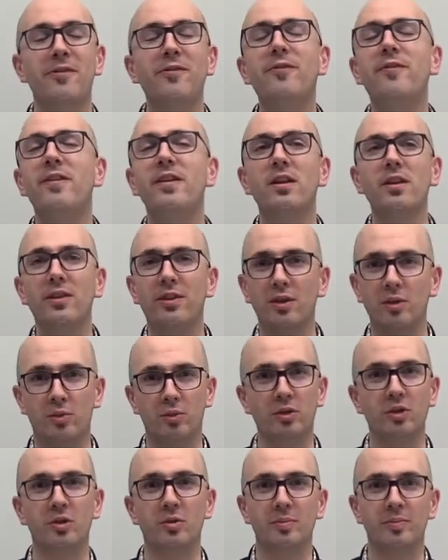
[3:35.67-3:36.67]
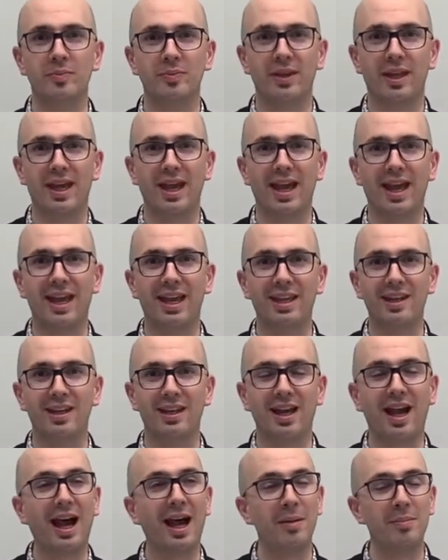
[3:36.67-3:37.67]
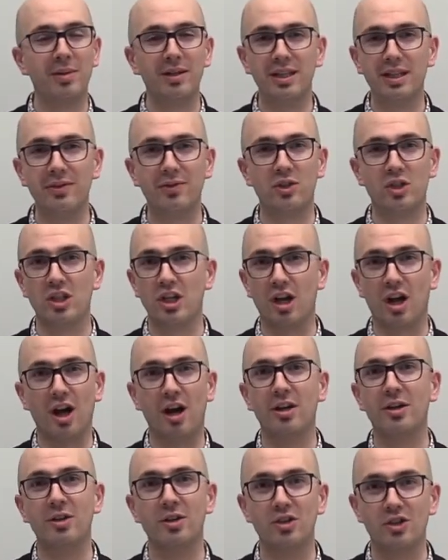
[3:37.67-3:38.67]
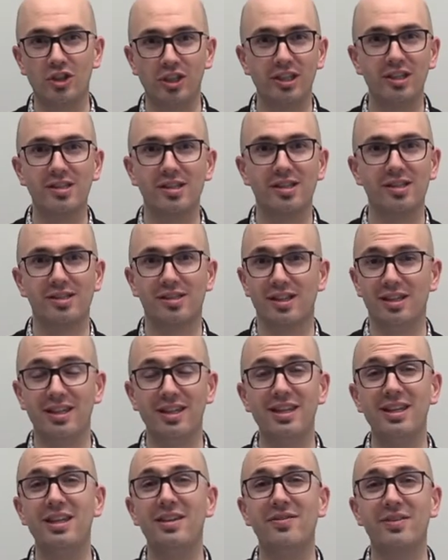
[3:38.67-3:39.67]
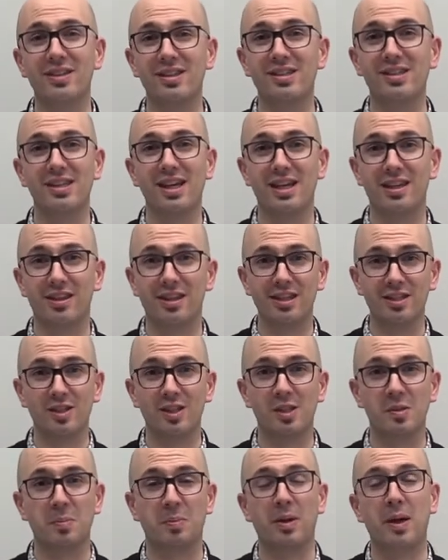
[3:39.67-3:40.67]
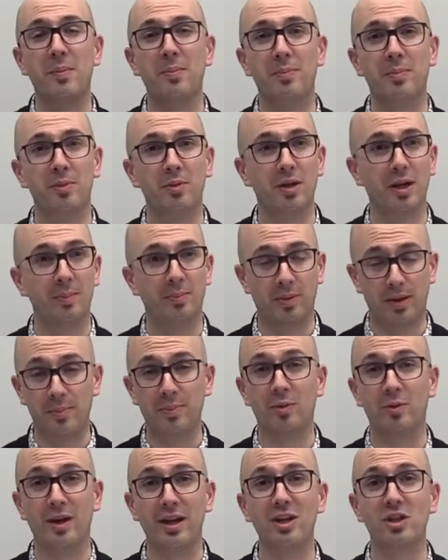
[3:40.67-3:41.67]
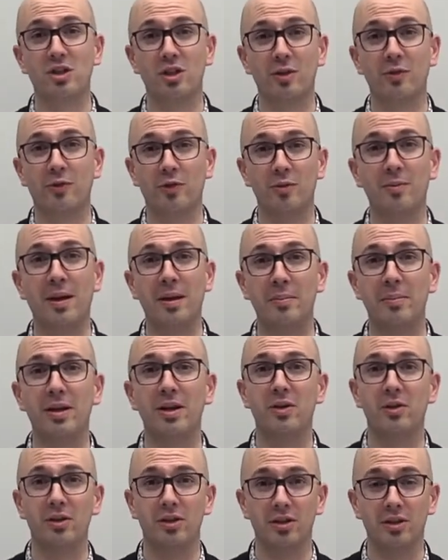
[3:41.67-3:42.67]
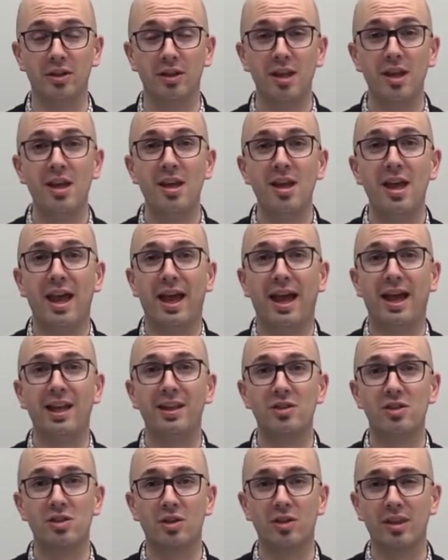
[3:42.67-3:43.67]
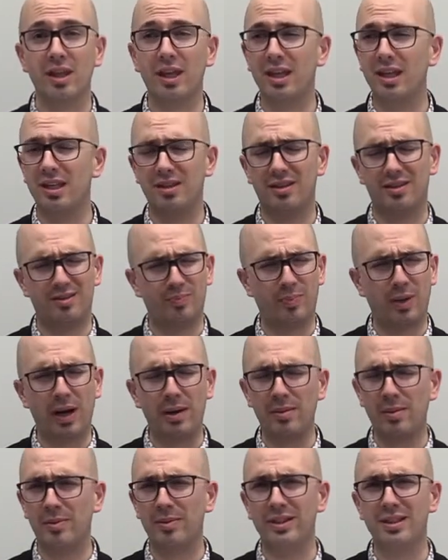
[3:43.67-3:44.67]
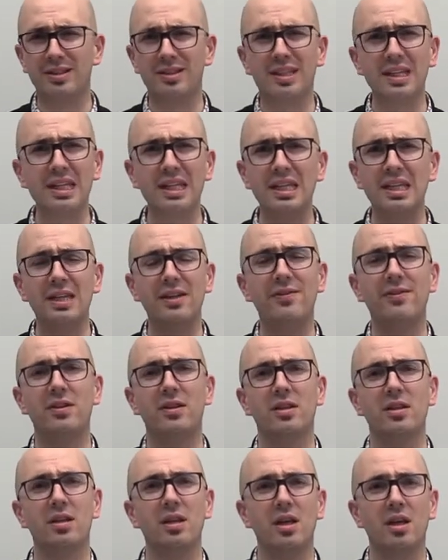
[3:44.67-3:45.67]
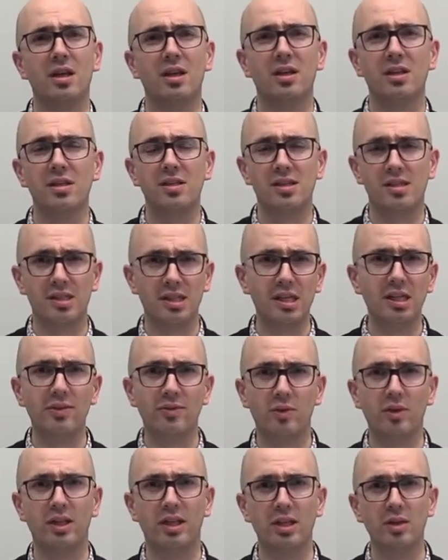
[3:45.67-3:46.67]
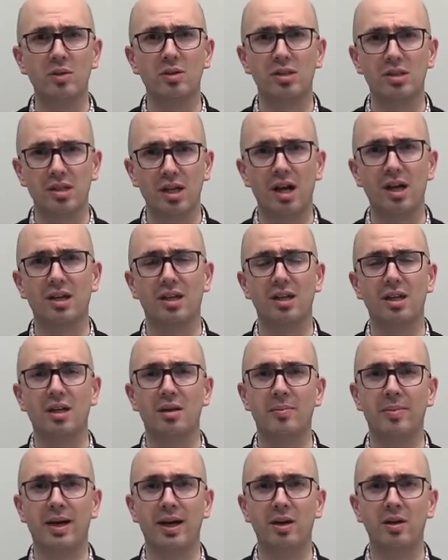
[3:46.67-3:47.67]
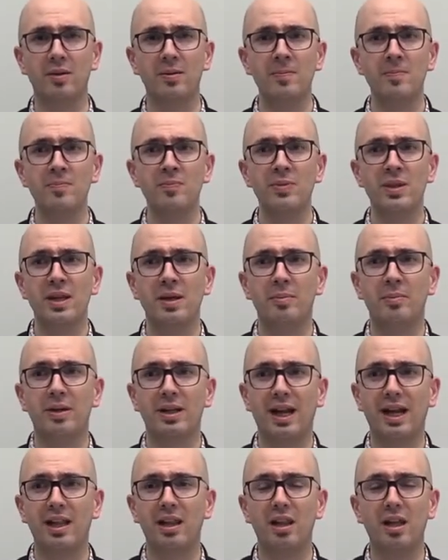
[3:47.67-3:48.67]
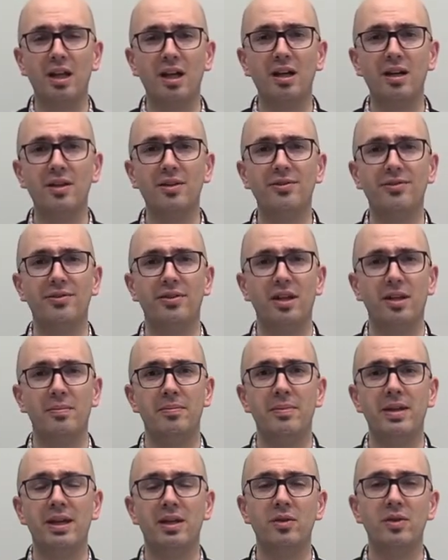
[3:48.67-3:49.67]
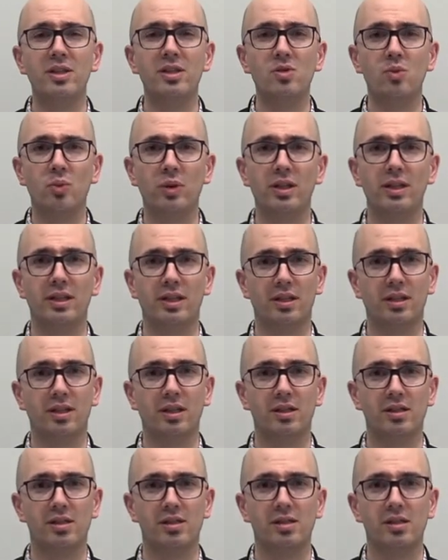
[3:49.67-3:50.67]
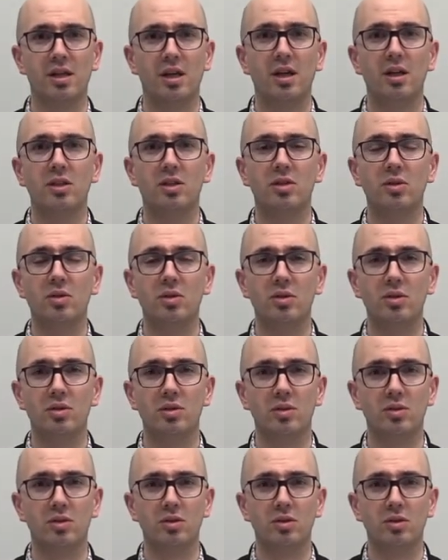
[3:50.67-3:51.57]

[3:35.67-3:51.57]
filled the room. And I believe she honored Jesus, and he even said, "This is preparation for my burial." And so they probably didn't even conceive what he was talking about. But I love Mary's willingness to